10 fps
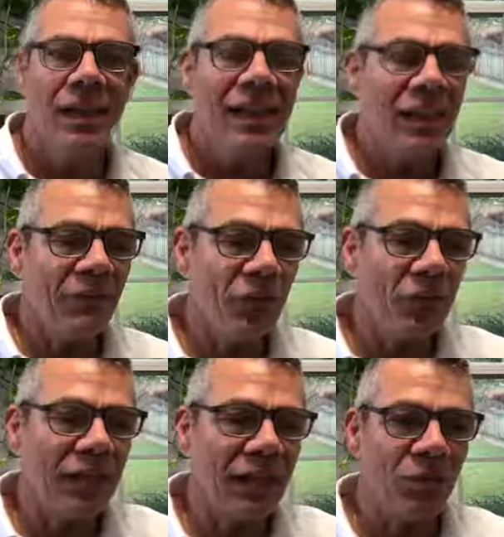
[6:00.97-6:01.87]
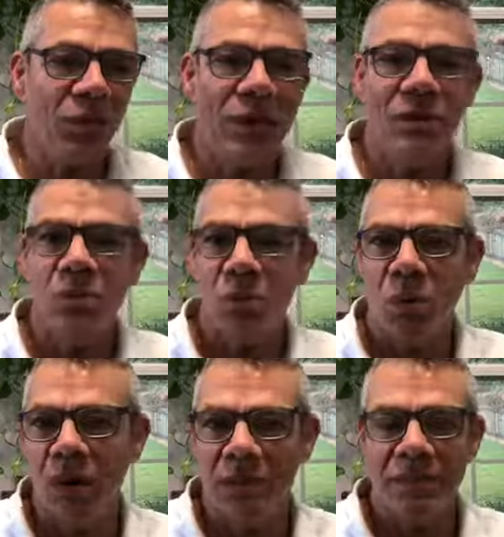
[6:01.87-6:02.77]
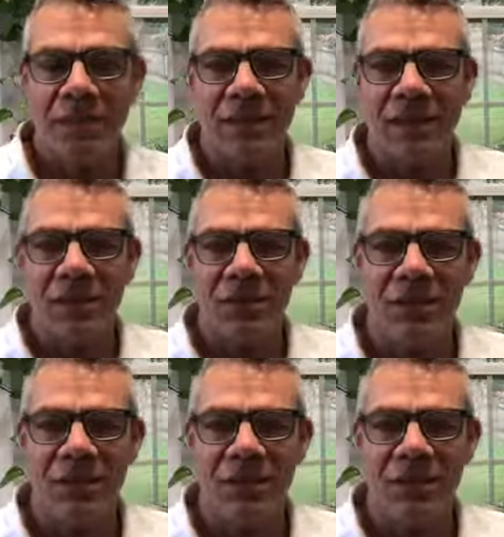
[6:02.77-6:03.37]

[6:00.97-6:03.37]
If you're getting ready to walk into the house